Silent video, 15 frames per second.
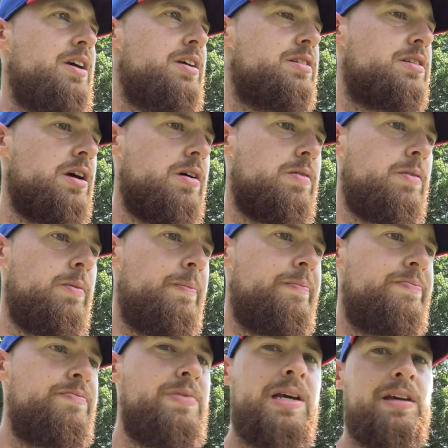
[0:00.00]
So
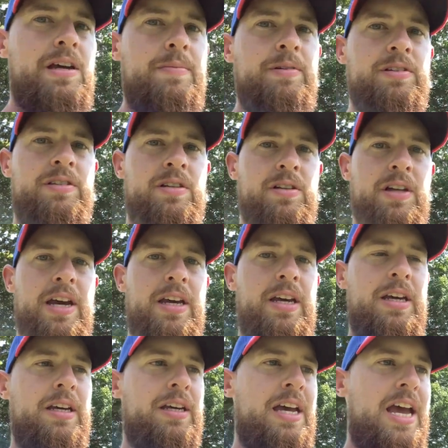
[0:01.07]
being able to like
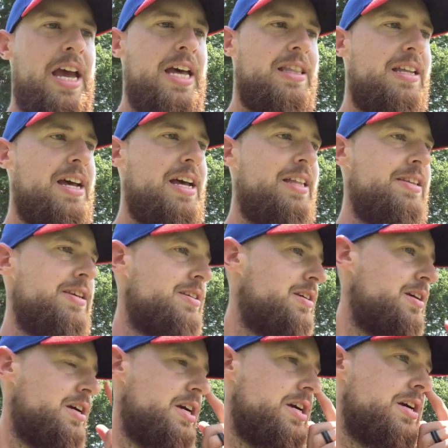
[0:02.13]
can that this
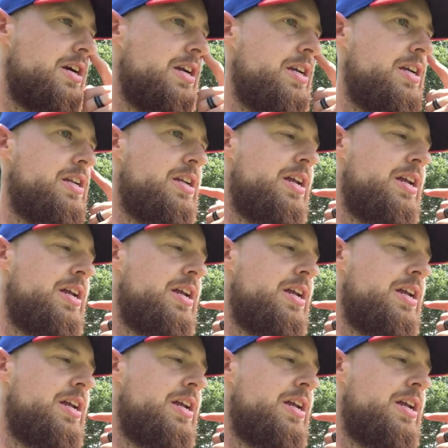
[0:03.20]
year and